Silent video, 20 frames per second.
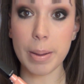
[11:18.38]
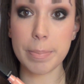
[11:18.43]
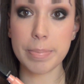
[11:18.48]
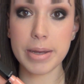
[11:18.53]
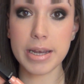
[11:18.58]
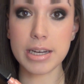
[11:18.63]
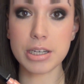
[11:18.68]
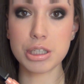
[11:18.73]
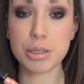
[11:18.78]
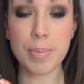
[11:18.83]

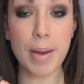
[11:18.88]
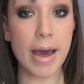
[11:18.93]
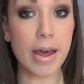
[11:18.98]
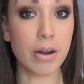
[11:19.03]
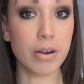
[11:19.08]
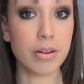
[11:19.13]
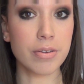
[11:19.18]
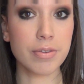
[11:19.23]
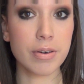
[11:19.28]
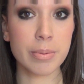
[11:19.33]
Peach
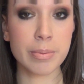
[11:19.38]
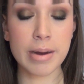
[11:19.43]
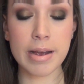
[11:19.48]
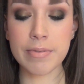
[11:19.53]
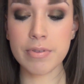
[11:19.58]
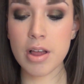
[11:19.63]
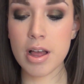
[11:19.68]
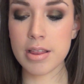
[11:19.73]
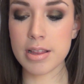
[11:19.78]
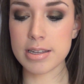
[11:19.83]
Petal from
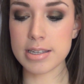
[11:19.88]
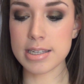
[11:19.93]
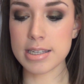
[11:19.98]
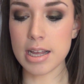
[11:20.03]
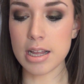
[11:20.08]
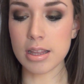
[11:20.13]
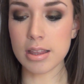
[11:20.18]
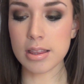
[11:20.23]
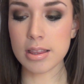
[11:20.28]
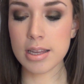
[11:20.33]
Revlon. This is
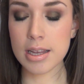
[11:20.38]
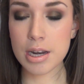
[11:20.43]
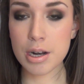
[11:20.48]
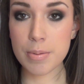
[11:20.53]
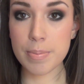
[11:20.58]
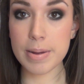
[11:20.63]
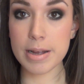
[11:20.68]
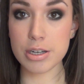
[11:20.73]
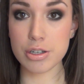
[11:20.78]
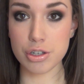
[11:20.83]
a
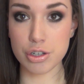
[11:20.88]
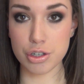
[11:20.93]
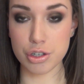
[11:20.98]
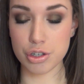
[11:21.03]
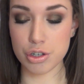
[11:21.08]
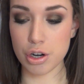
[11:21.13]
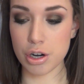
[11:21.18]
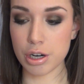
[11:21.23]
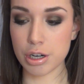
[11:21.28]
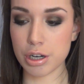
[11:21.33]
little bit
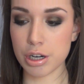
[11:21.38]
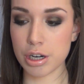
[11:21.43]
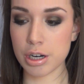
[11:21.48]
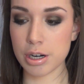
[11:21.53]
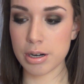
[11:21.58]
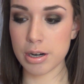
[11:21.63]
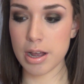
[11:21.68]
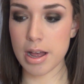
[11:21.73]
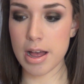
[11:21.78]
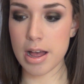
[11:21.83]

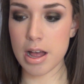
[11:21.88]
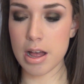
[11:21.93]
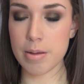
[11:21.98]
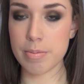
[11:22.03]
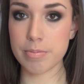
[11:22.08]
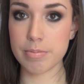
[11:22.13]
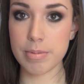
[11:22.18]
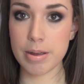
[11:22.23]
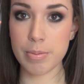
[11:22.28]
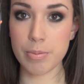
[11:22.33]
darker
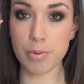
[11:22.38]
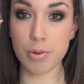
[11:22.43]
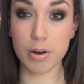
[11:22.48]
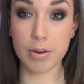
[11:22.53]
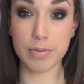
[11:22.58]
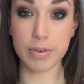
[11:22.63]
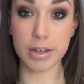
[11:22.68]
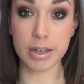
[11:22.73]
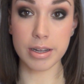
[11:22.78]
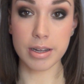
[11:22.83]
and more
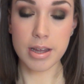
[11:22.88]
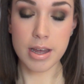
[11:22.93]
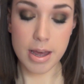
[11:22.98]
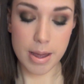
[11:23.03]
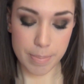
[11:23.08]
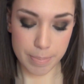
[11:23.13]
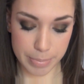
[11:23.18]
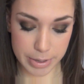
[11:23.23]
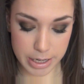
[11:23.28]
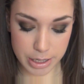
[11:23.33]
of a
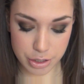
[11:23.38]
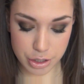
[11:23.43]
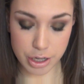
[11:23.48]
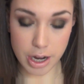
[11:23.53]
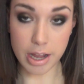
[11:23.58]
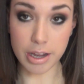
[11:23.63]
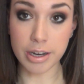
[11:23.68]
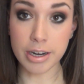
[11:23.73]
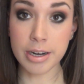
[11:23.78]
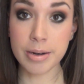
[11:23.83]
peach
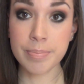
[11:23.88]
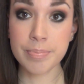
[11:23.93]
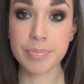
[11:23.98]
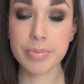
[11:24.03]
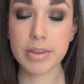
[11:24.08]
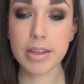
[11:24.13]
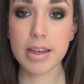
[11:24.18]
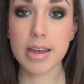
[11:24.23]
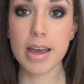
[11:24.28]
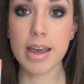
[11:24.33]
color,
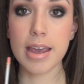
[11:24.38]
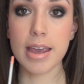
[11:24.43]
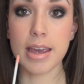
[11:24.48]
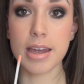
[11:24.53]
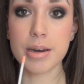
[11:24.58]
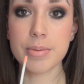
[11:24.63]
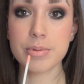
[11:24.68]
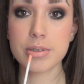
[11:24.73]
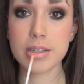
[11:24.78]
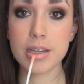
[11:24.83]

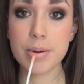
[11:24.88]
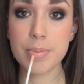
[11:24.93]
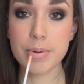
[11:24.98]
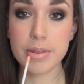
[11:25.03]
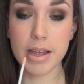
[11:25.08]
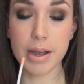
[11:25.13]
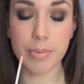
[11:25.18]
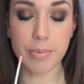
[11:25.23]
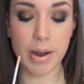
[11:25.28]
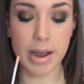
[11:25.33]
and I'm just going to
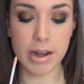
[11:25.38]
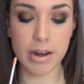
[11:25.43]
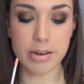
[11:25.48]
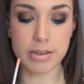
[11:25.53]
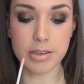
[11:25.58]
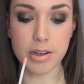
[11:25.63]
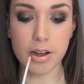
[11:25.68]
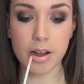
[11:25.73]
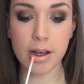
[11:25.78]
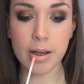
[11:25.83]
put that right
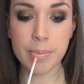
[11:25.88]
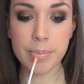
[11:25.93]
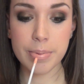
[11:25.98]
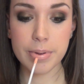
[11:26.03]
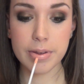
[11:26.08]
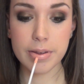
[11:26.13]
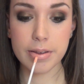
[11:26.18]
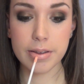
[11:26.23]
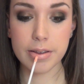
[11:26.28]
on top.